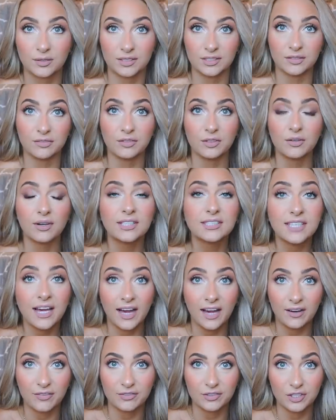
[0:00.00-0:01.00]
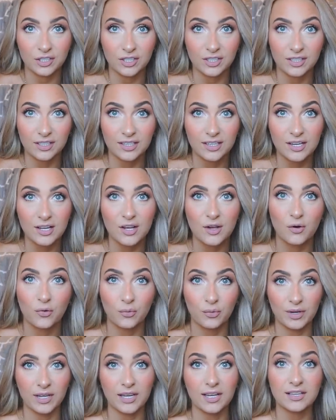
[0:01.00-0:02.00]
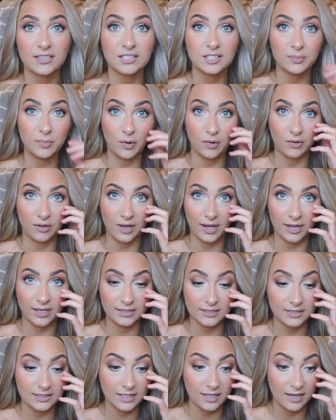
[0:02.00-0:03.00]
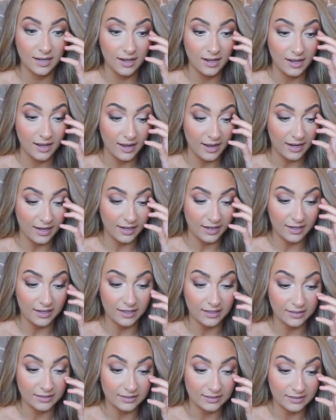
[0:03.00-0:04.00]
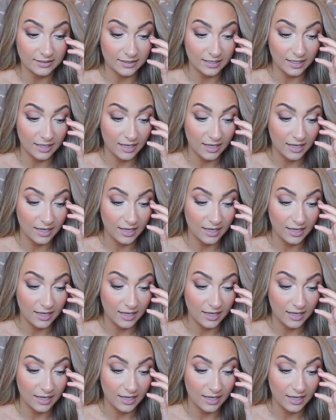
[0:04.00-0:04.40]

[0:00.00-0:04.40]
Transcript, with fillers: It was a few days after we spoke last and